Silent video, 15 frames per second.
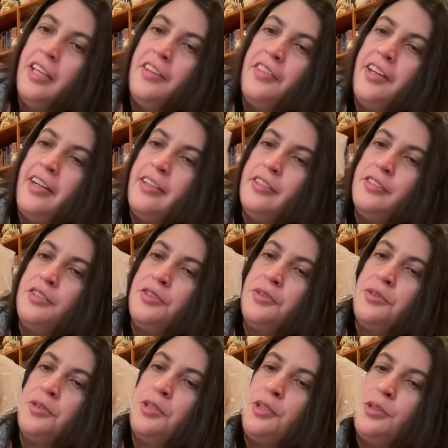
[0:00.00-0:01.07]
there's
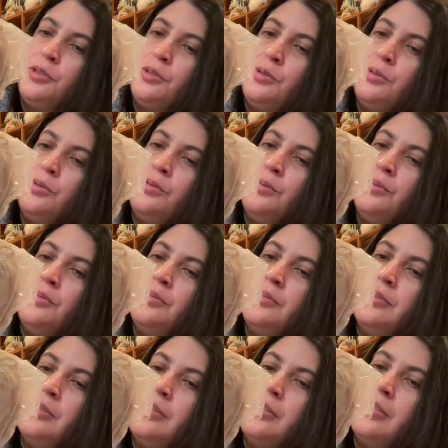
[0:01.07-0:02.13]
2.
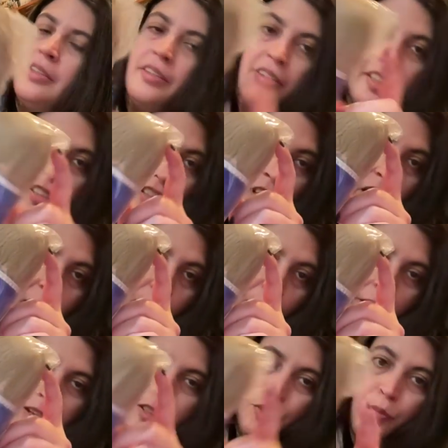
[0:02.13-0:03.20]
This
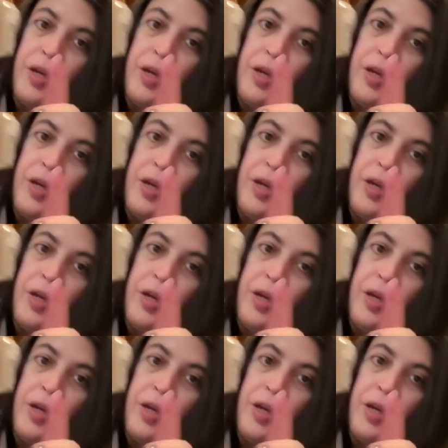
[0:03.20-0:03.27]
colorway is